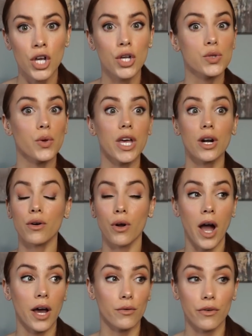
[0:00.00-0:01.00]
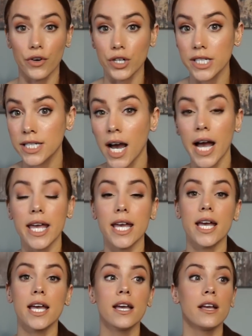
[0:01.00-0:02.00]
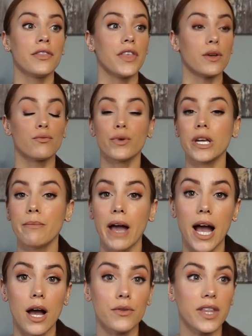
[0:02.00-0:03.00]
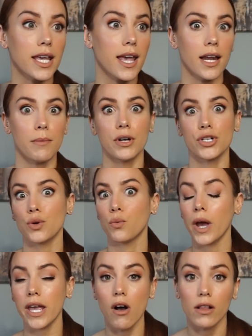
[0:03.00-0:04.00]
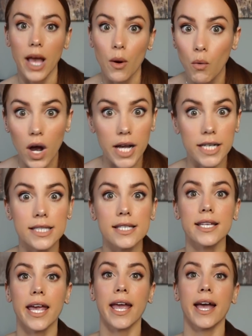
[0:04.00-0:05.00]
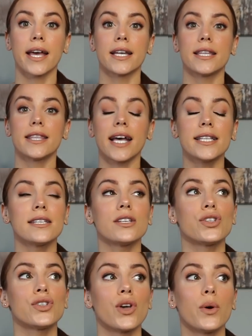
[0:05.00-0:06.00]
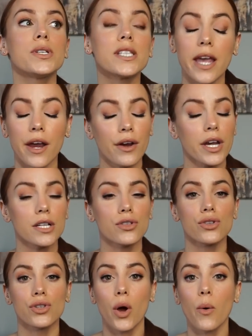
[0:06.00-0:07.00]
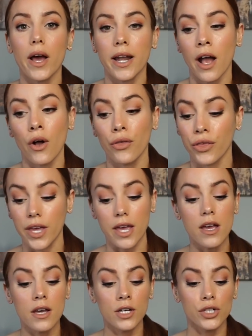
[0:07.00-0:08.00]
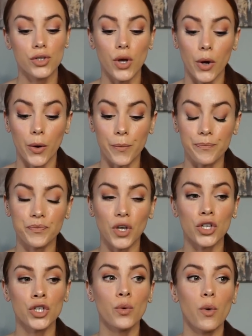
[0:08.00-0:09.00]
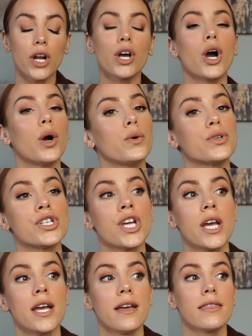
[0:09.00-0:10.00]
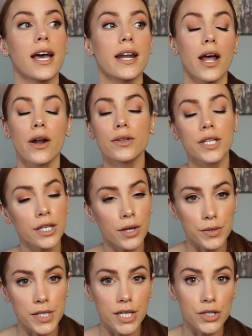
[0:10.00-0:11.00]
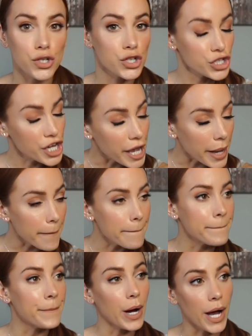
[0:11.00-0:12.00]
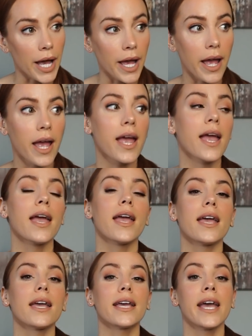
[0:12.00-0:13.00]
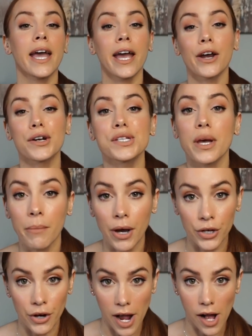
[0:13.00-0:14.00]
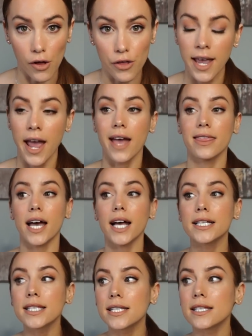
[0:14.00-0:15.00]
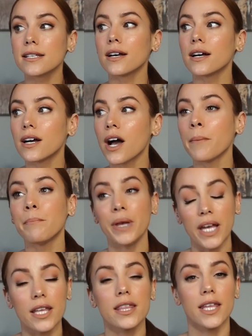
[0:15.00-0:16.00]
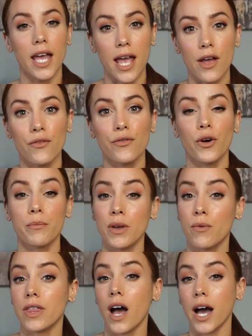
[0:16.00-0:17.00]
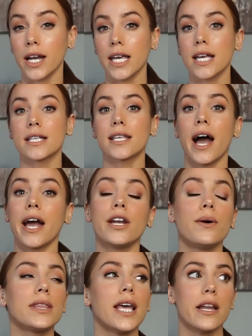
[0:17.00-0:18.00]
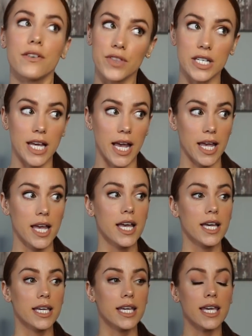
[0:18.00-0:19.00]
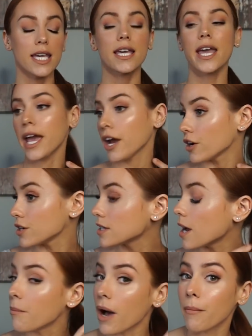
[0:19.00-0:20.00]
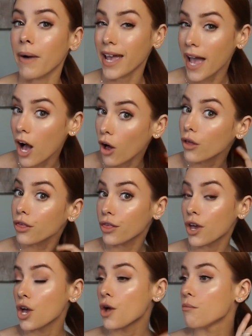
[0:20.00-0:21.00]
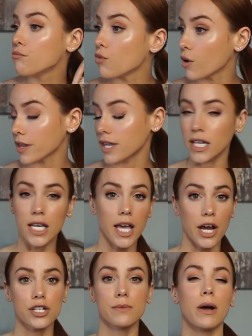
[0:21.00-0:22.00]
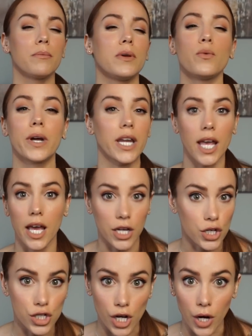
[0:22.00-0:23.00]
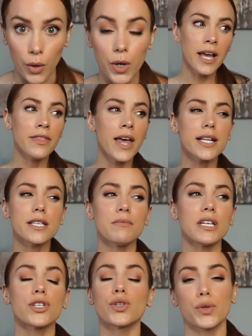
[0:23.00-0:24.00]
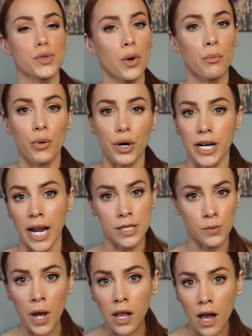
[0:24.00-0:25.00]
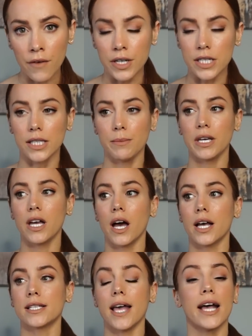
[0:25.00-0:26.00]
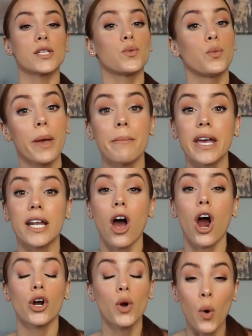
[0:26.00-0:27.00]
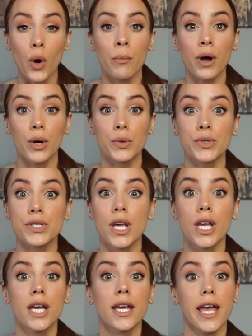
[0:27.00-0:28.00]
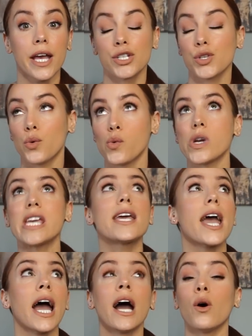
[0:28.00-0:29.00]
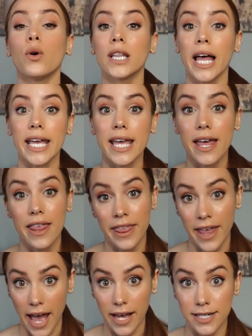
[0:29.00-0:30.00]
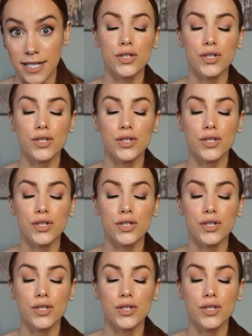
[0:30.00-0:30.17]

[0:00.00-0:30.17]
So they don't know how to reverse diet. They rebound, they gain a bunch of weight all at once, and that's so scary. It's so unhealthy. So you want a coach that not only knows his shit, but cares about your health. And that's a big thing for me with Hani, is I know at the end of the day, he cares about my health more than he cares about me winning any show. And that to me is so, so important as well, obviously, because as women, our hormones can tweak out like that.